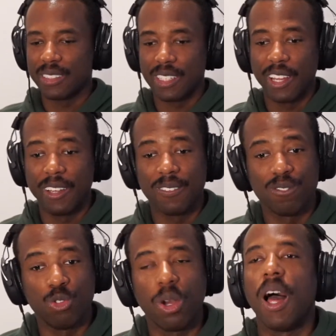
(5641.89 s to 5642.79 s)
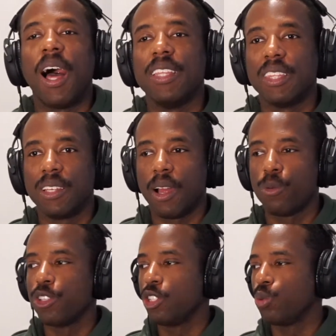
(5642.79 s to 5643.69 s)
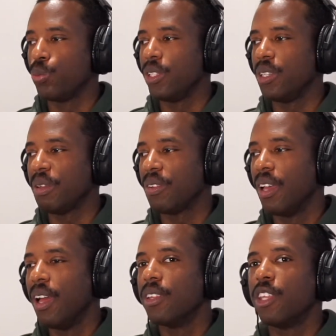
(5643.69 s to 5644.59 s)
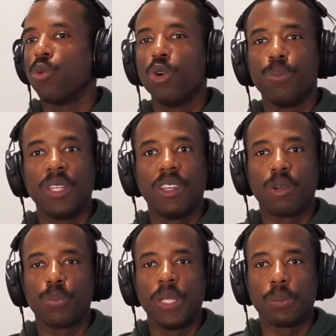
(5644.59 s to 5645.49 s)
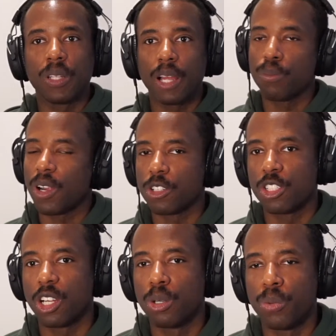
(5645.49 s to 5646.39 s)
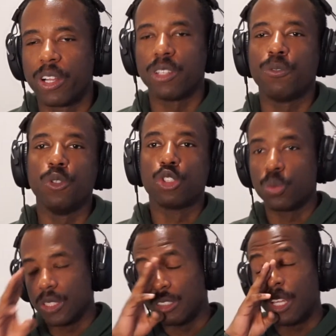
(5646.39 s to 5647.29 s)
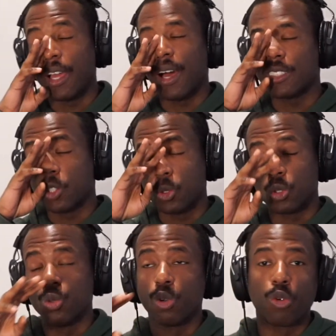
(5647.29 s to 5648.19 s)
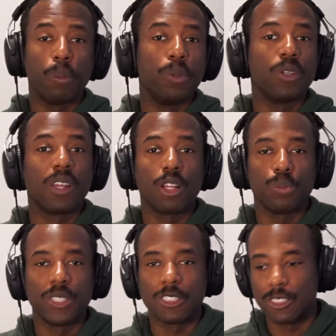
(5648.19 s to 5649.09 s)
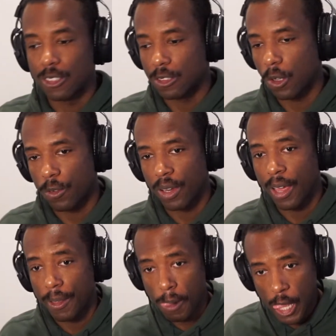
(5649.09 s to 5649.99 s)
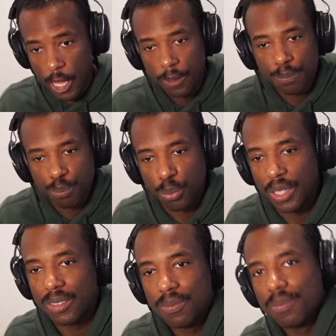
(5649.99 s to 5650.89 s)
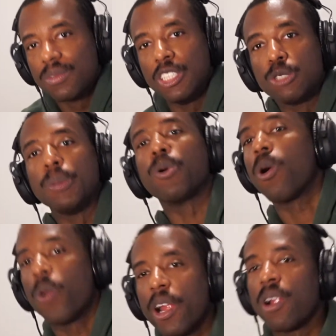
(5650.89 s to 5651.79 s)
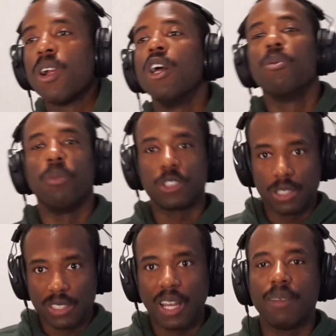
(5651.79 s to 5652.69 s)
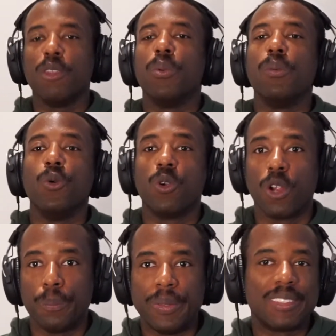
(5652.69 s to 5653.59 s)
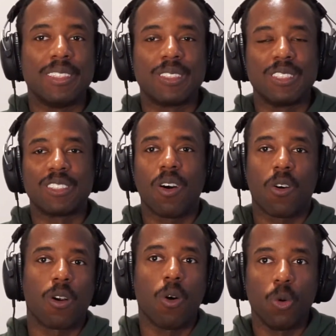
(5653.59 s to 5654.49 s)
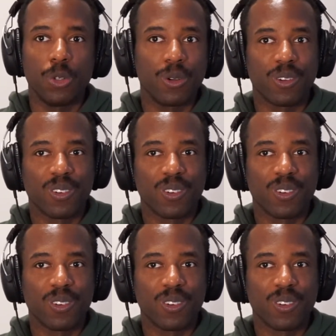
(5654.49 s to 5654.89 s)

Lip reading: Like, I really do believe there will be young people like Mark Zuckerberg in the future with these AI tools who create billion-dollar businesses overnight. but these people are rare. Most of the time, the people who create businesses are older.